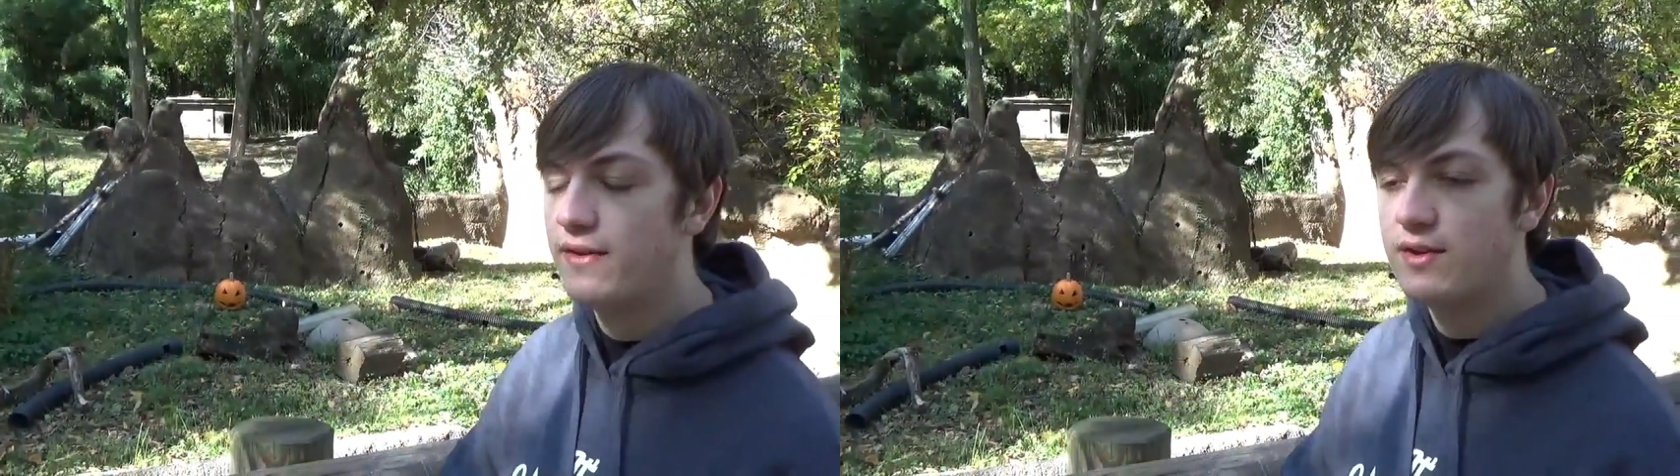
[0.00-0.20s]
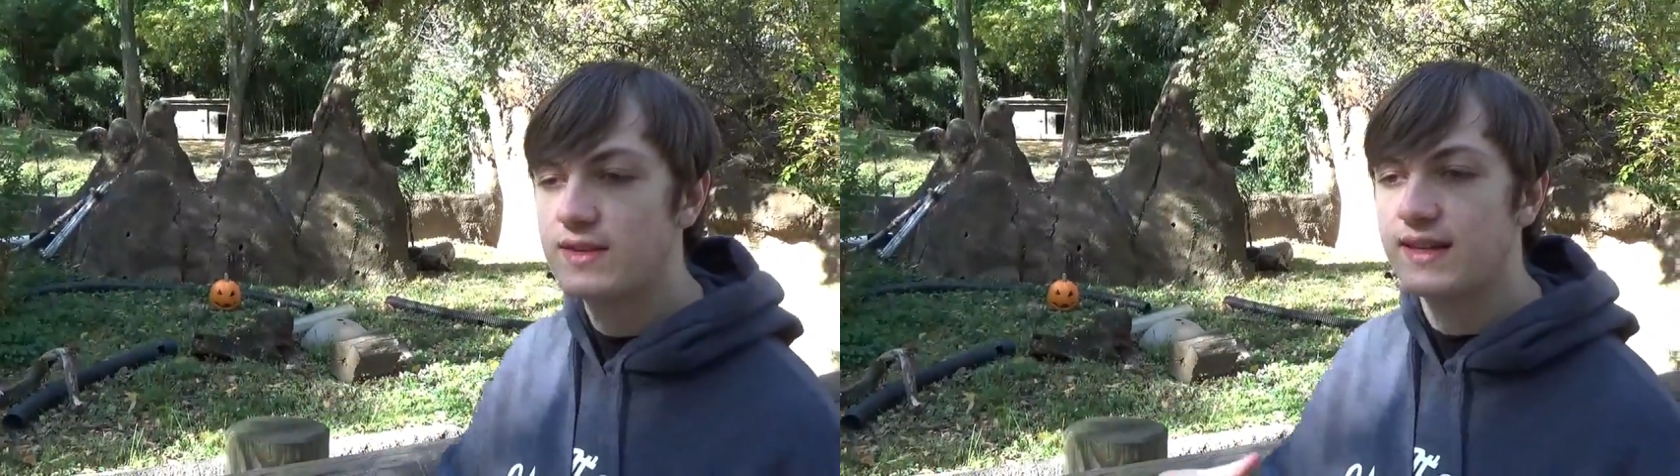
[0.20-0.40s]

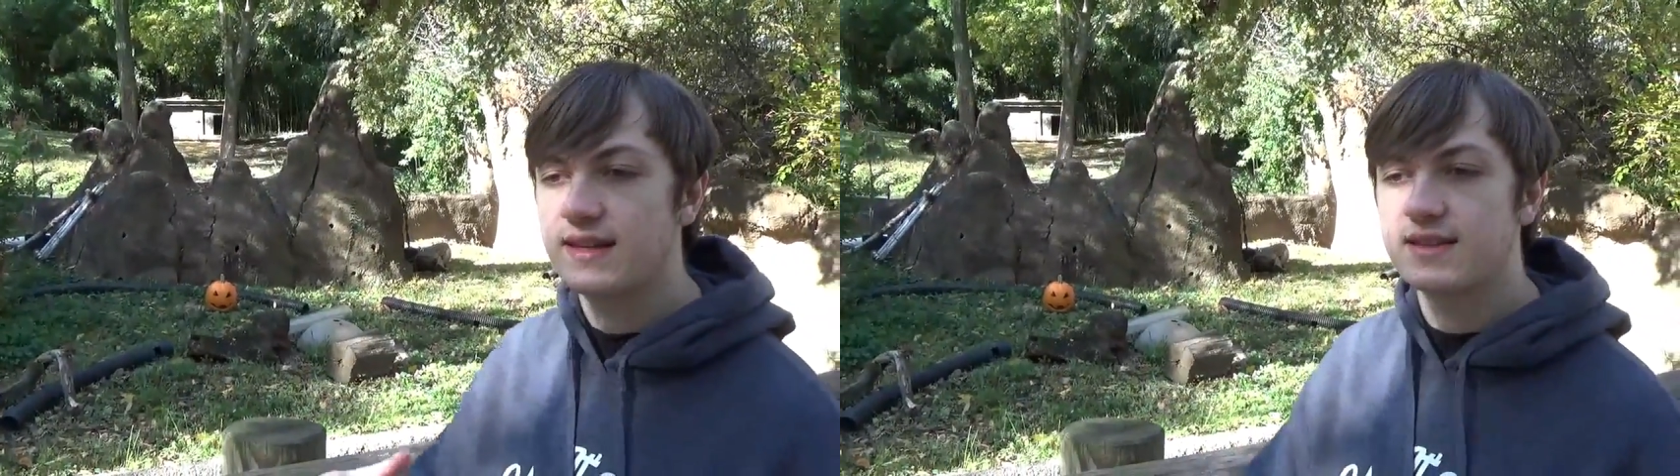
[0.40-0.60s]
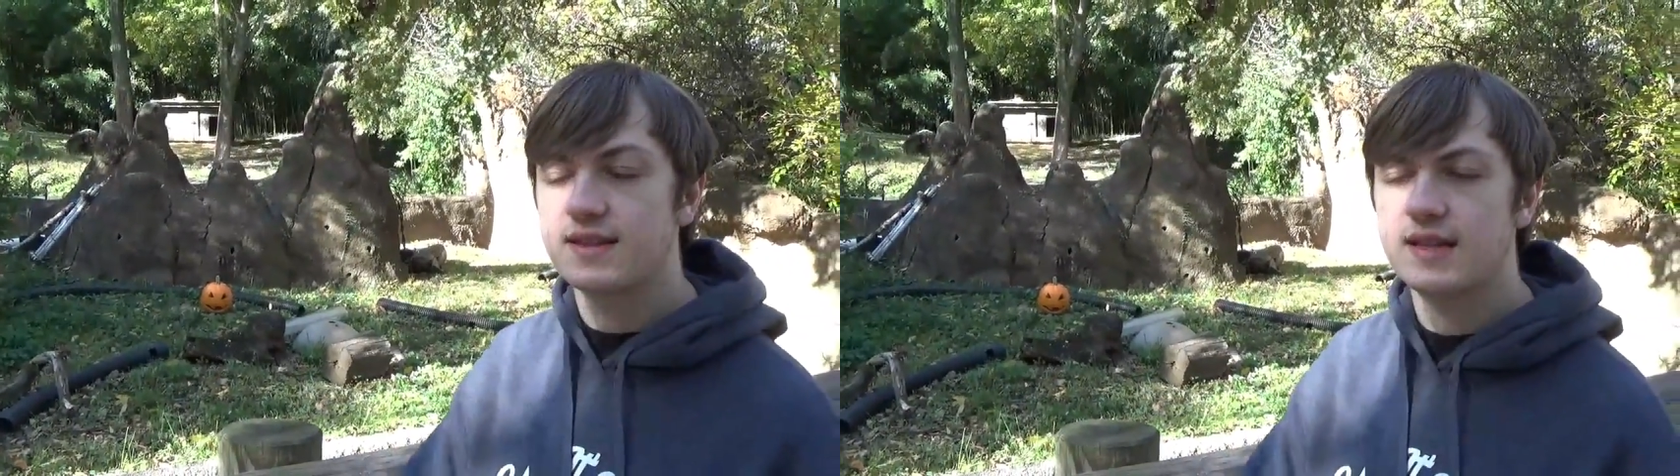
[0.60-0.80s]
noticed
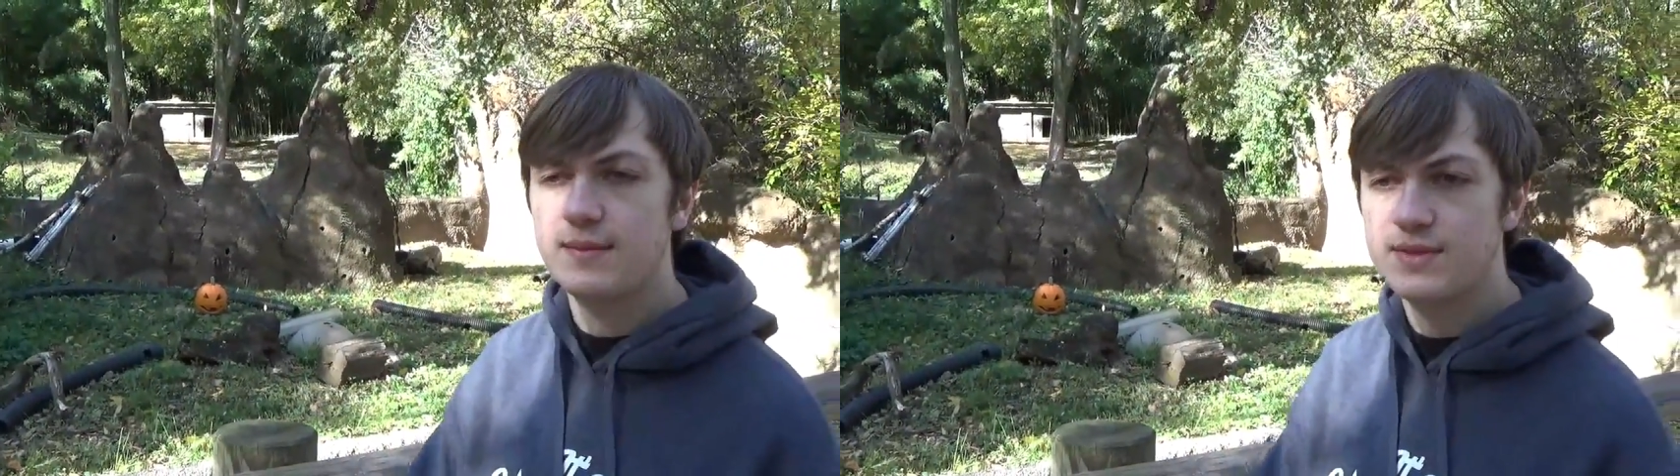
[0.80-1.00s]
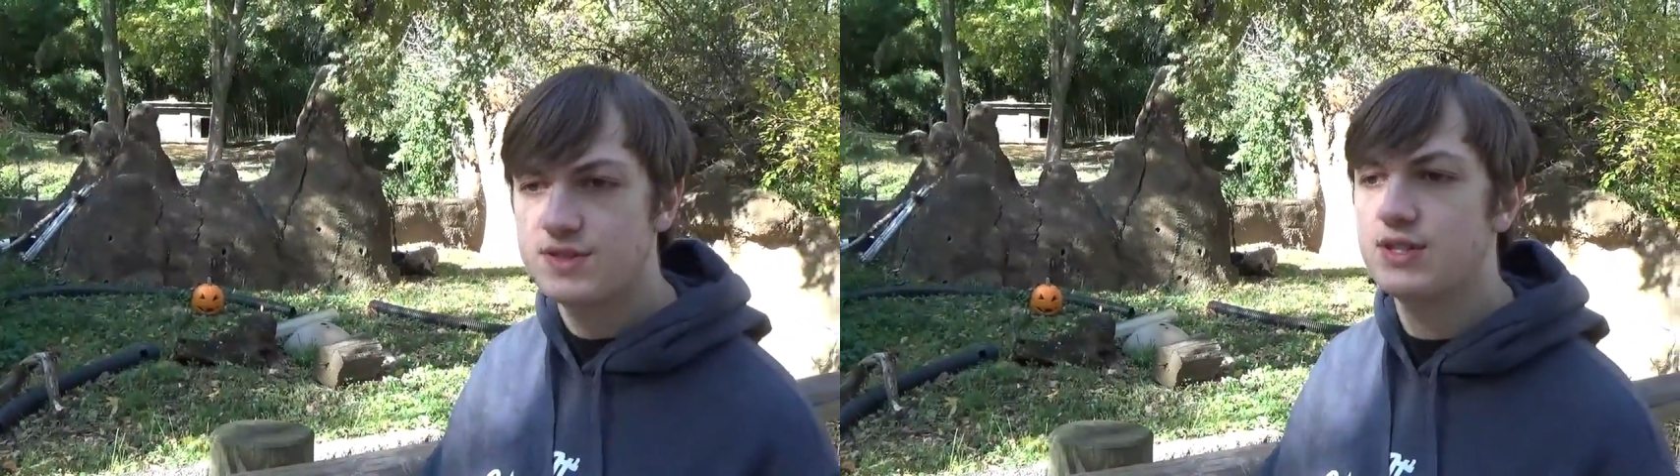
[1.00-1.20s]
at the
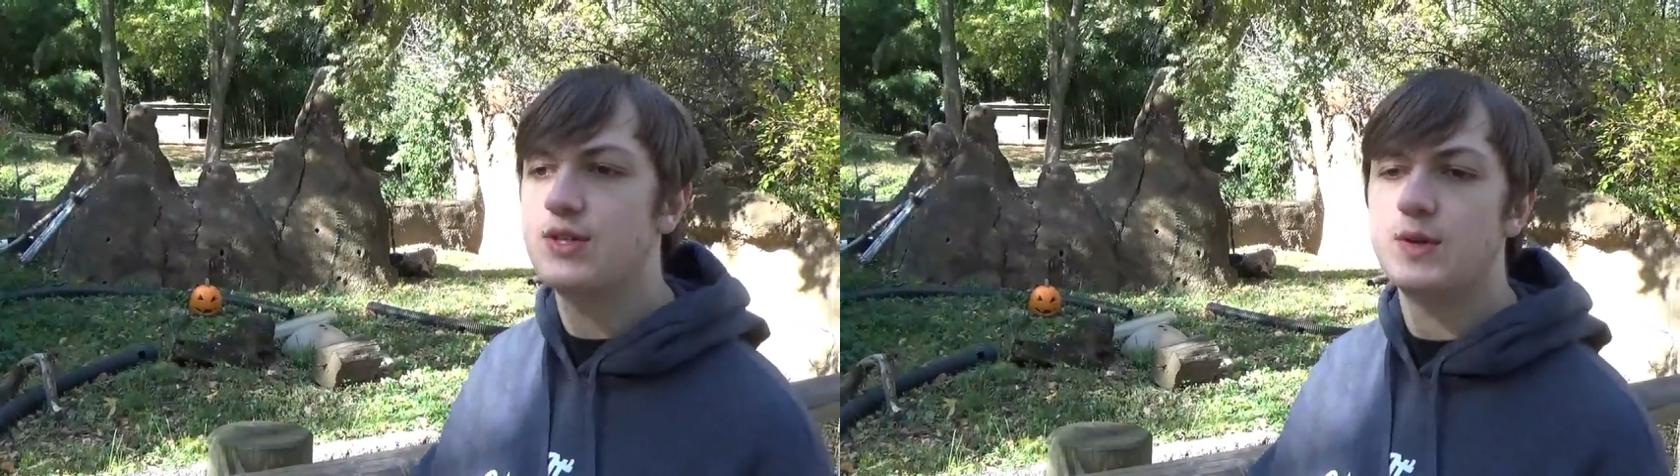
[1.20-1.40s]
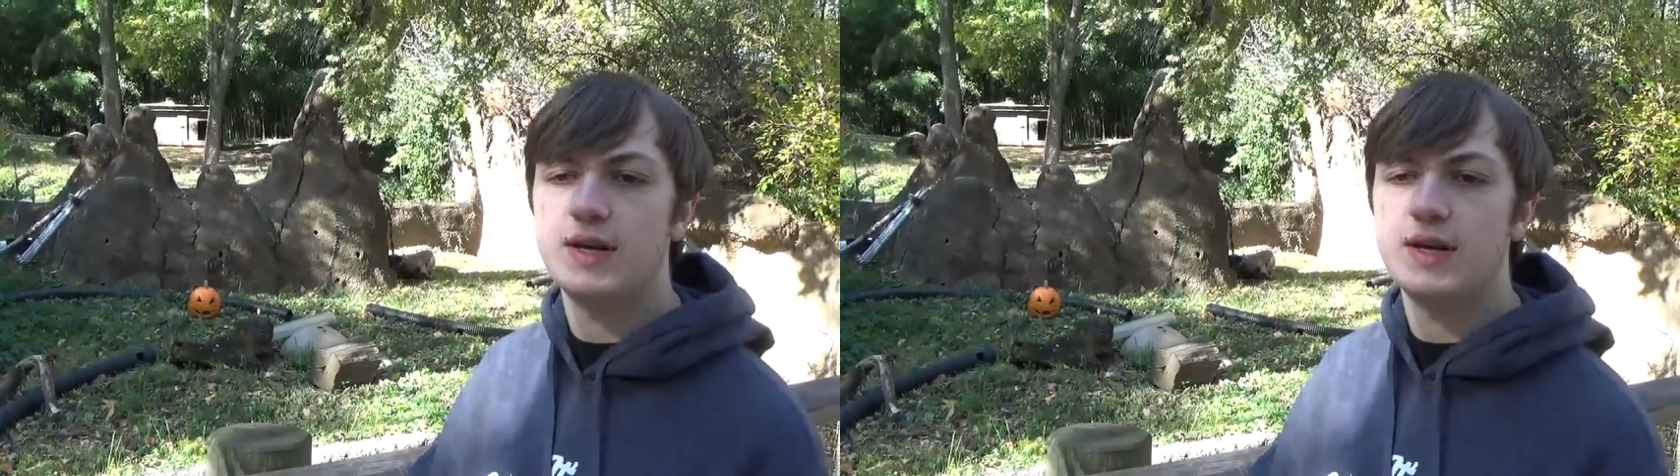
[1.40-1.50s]
Columbus Zoo